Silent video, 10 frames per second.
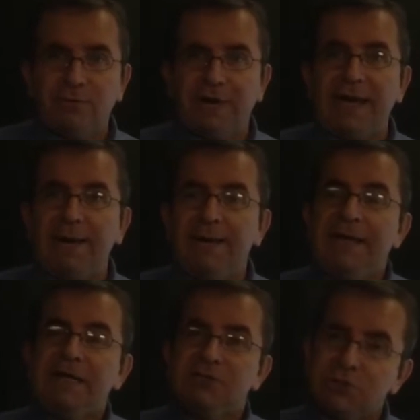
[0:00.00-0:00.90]
okay?
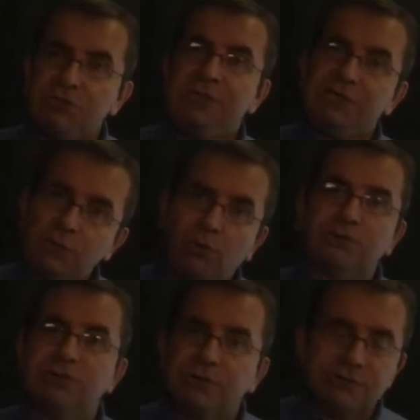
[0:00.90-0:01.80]
So you need to
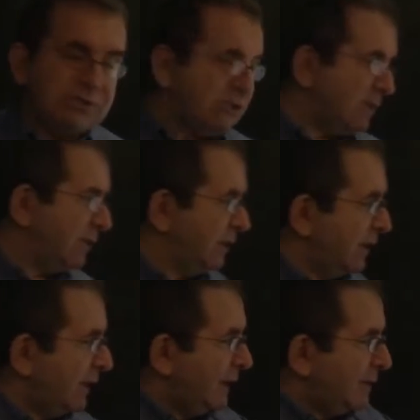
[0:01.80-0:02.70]
also consider
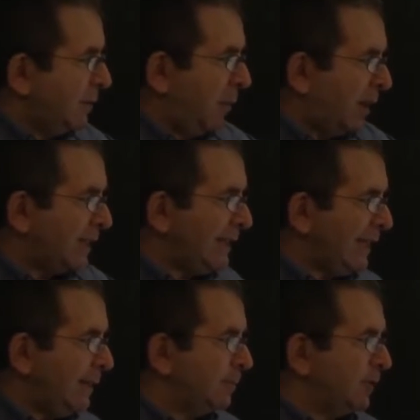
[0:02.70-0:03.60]
the
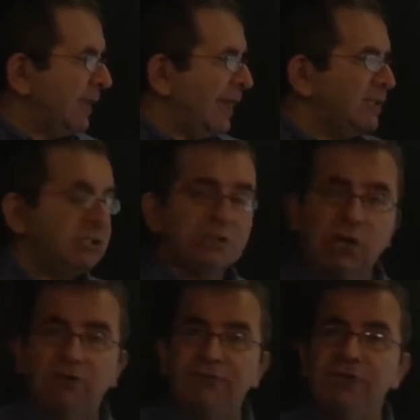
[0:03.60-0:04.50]
marketing implications
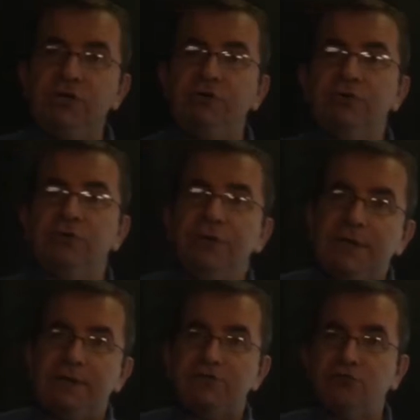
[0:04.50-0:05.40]
of a new
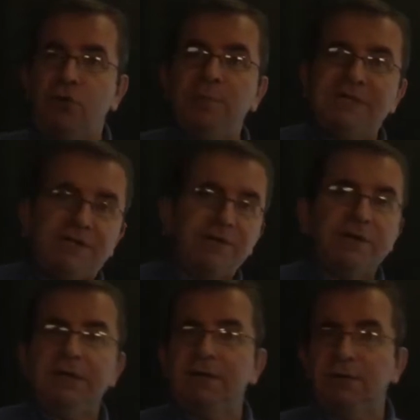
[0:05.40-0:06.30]
raw
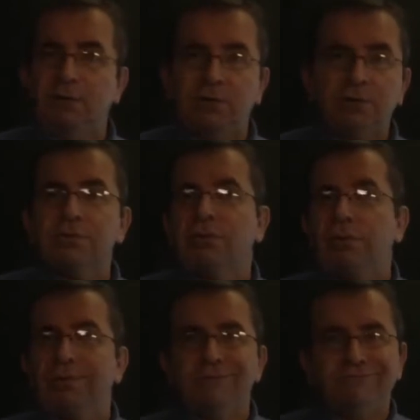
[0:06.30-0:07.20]
material
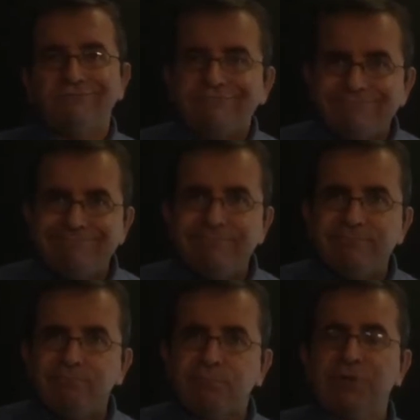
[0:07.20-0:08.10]
or
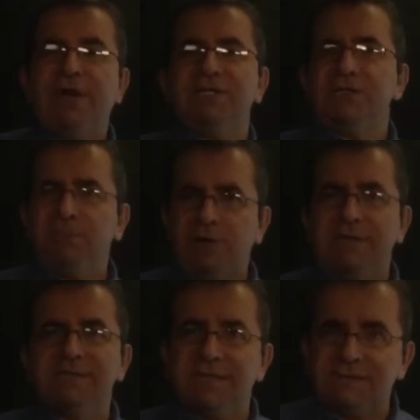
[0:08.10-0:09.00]
production
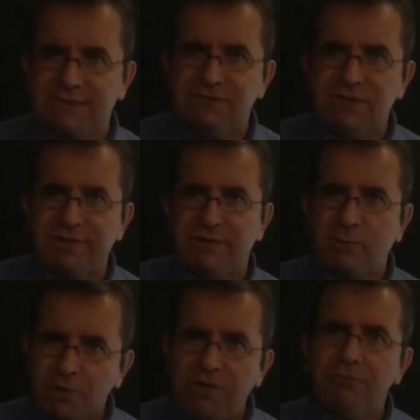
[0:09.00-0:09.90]
process, etc.
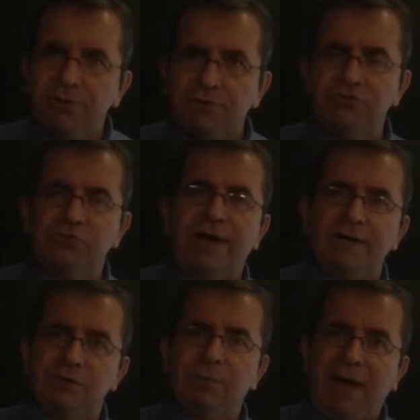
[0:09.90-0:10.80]
Whatever you're
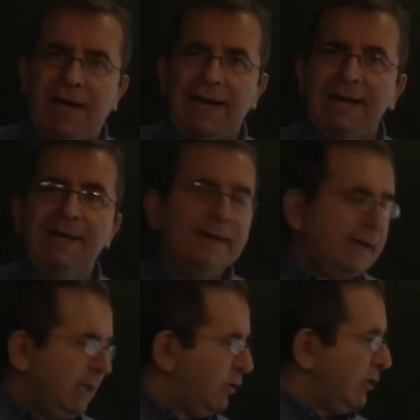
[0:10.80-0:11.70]
trying to buy,
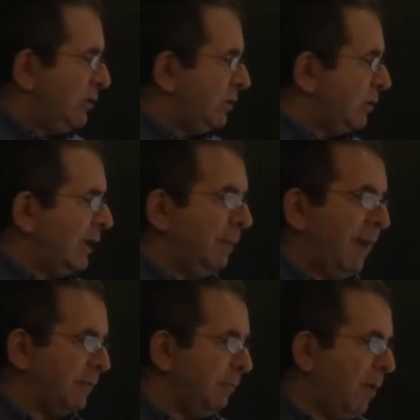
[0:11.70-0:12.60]
you need to think
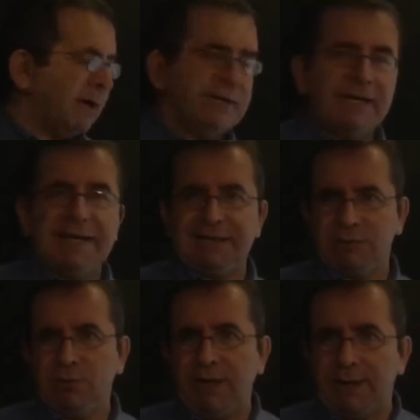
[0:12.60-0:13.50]
about marketing
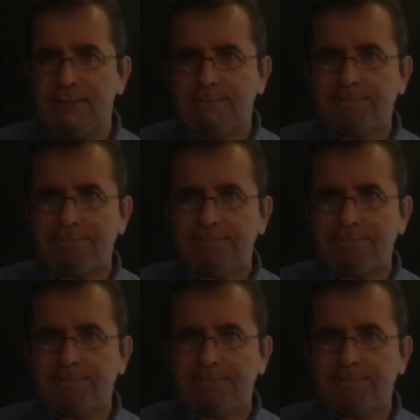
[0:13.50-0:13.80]
as well.